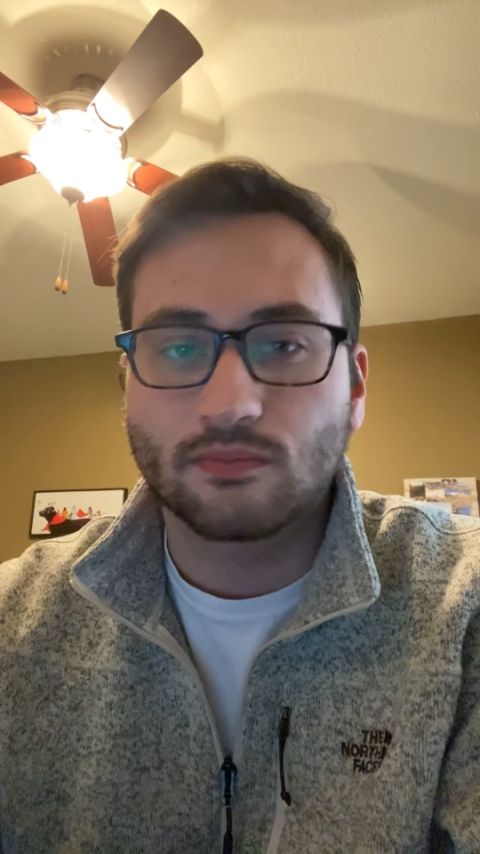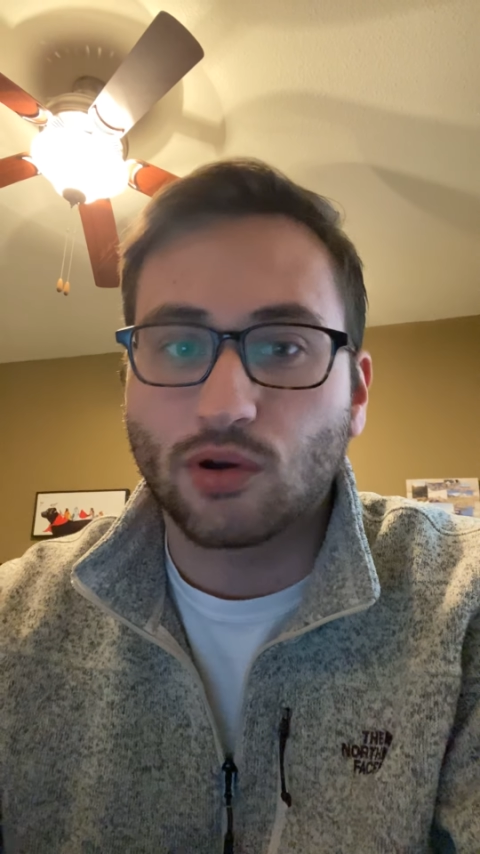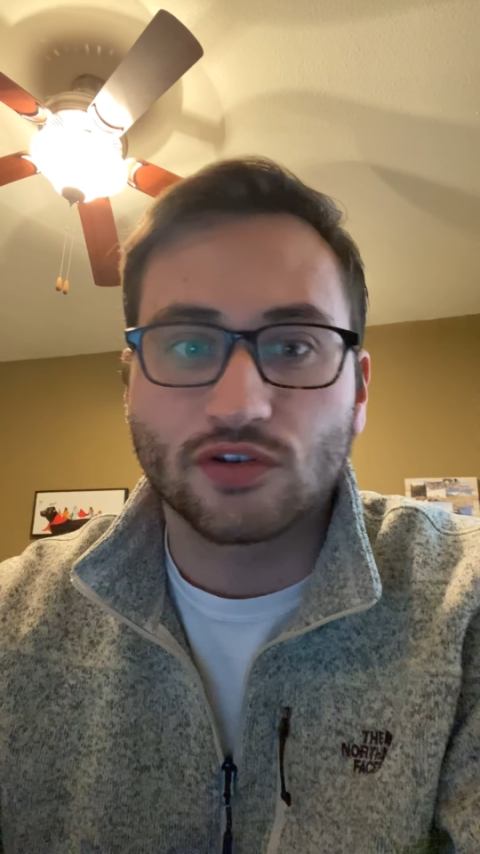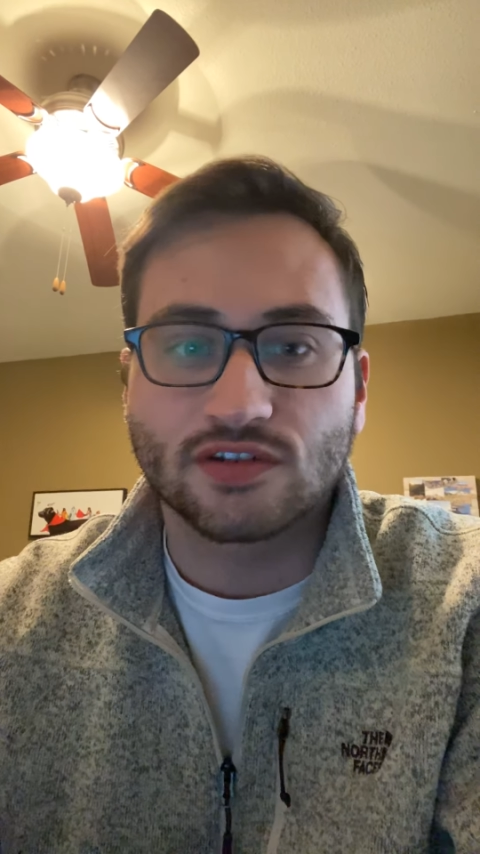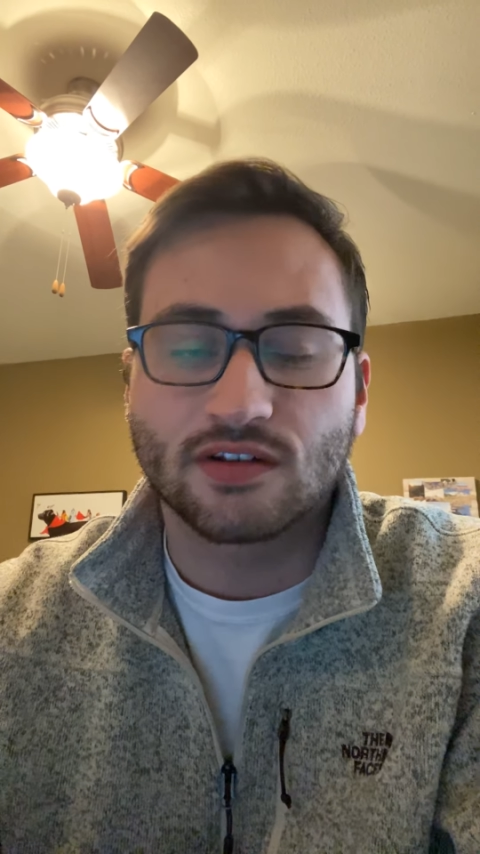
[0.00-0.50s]

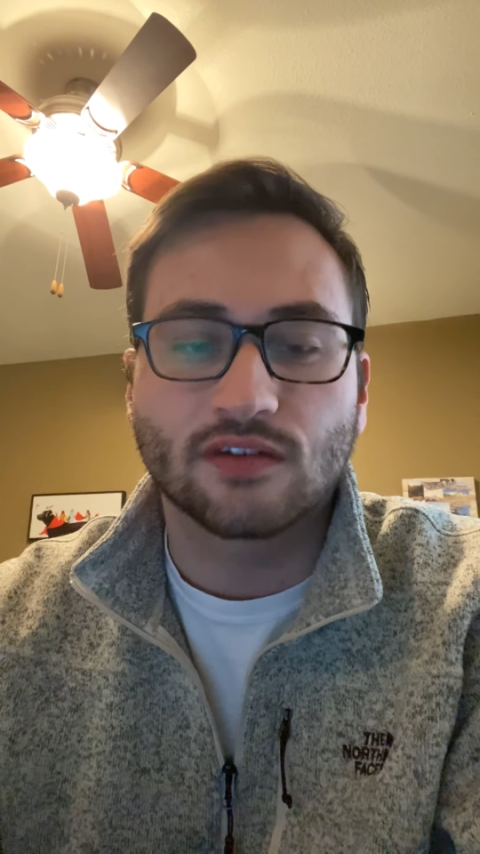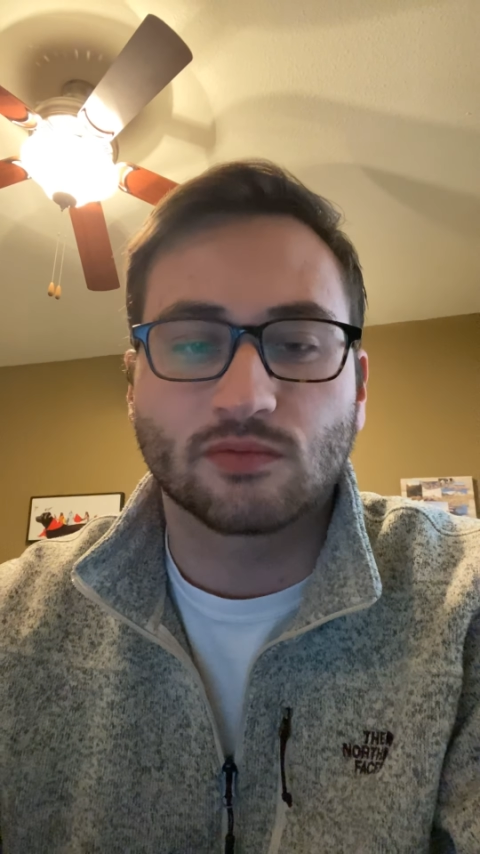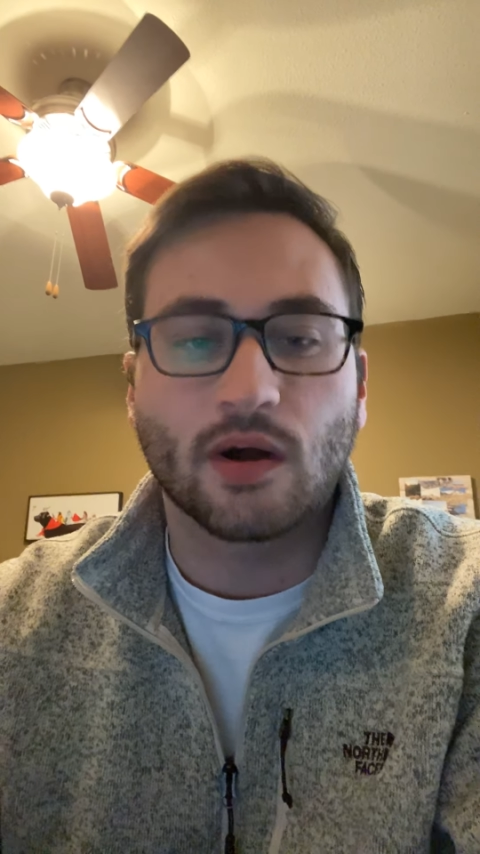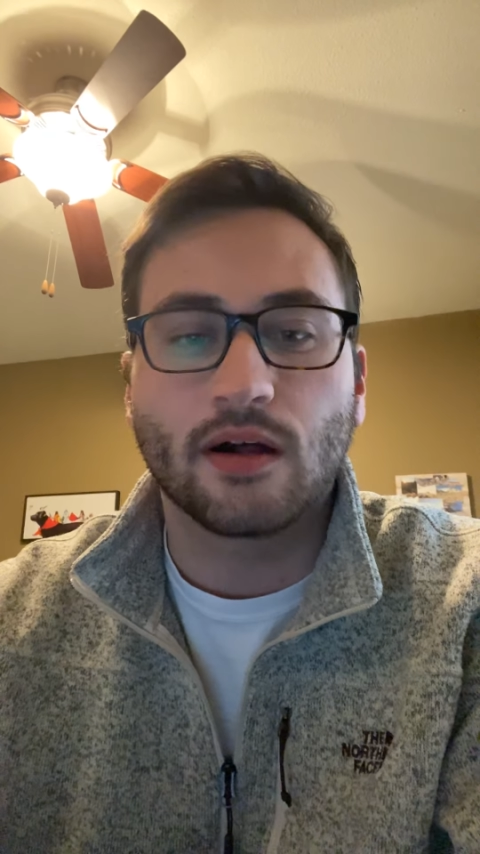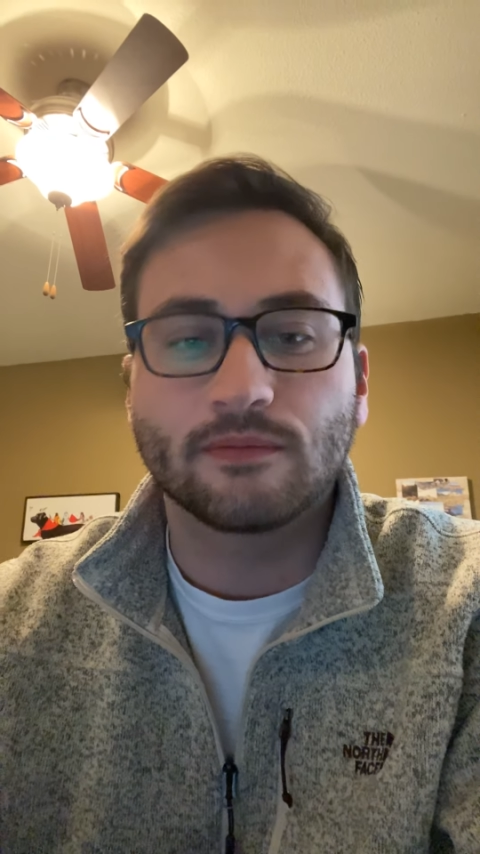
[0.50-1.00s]
person as
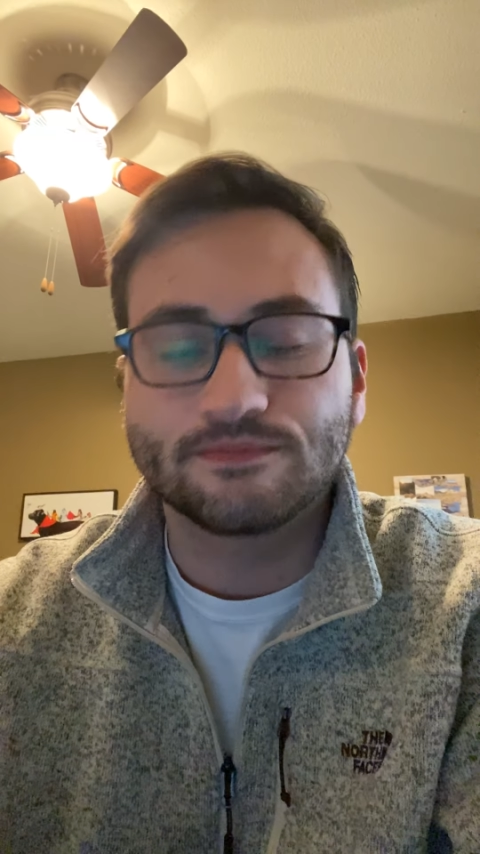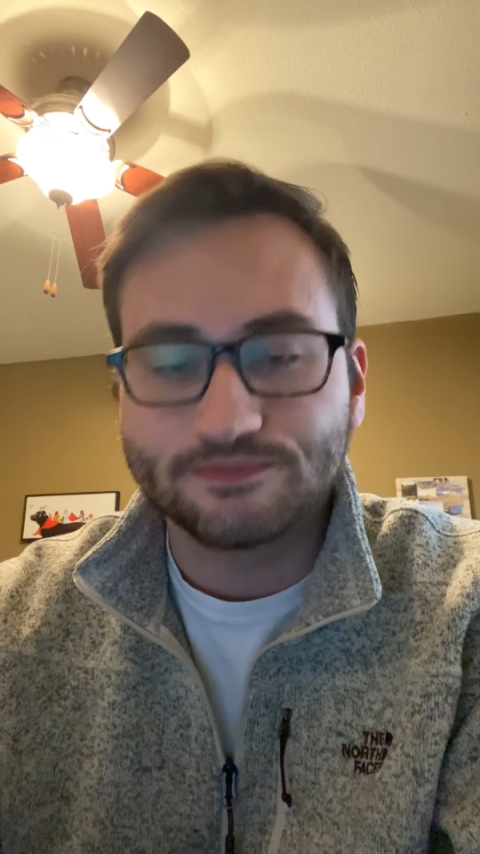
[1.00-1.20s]
well.